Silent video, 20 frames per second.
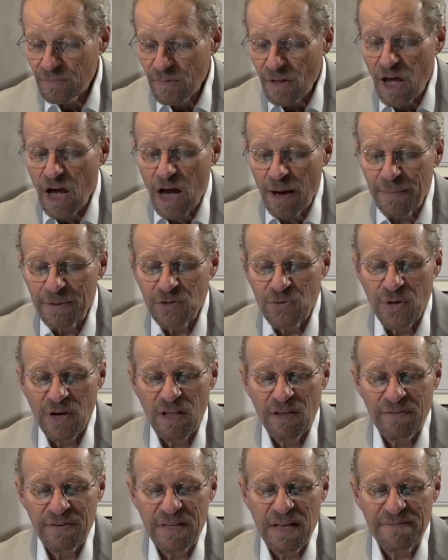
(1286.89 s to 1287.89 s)
On the
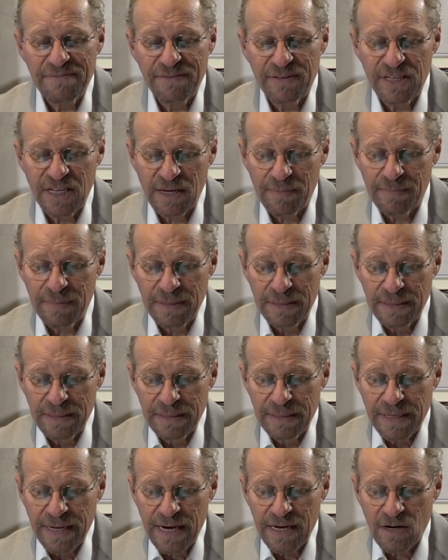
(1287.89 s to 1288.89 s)
Trail of a Nephilim
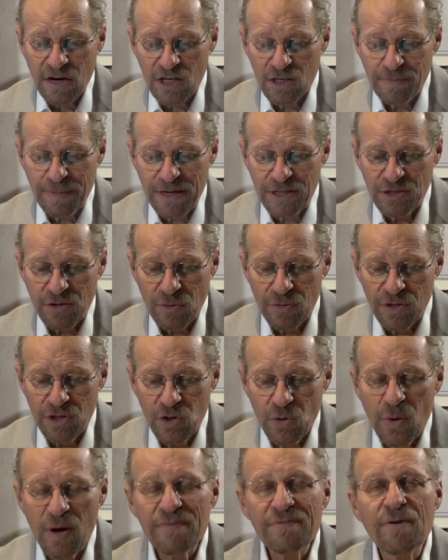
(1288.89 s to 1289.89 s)
and our special
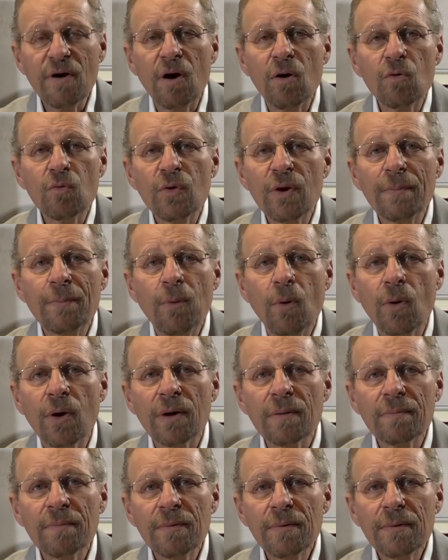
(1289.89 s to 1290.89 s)
UFO
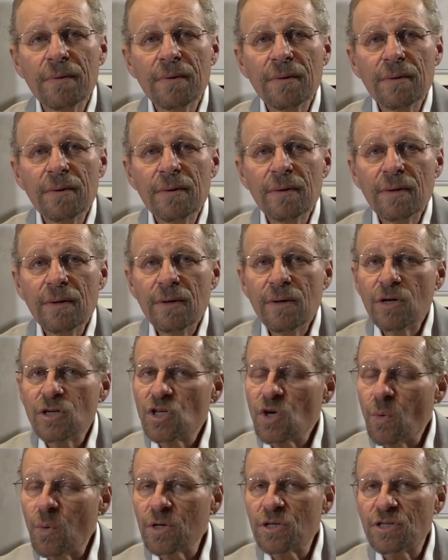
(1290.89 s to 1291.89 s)
report.
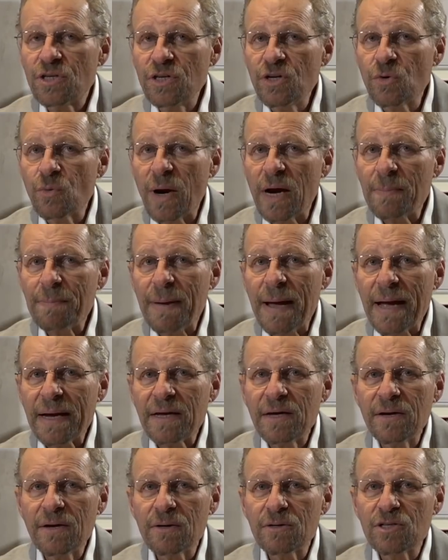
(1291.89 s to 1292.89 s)
So we'll see you right back
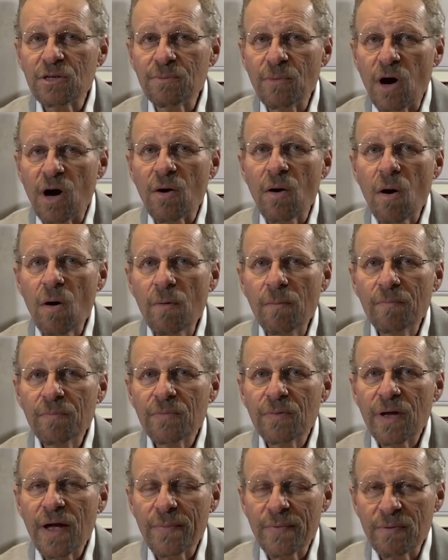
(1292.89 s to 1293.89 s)
here tomorrow.
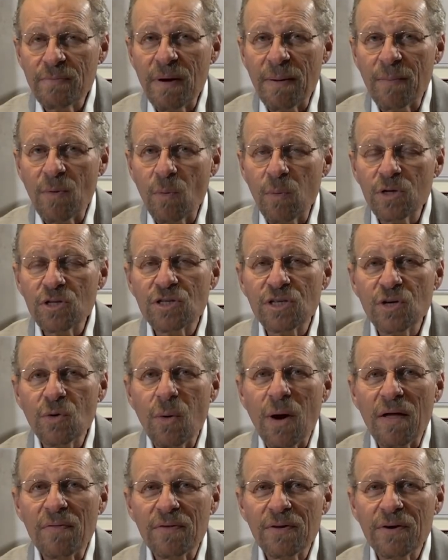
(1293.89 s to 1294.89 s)
And remember, we'll see you
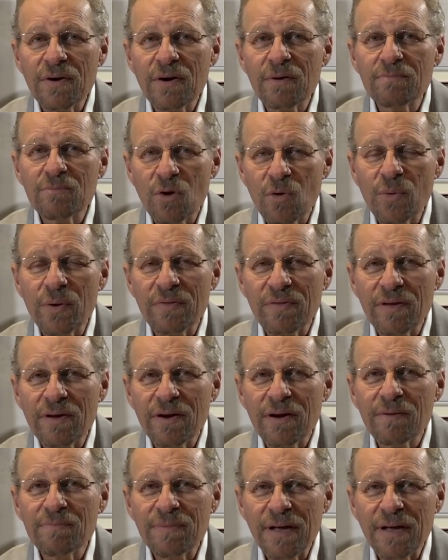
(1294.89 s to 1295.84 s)
on the air or in the air.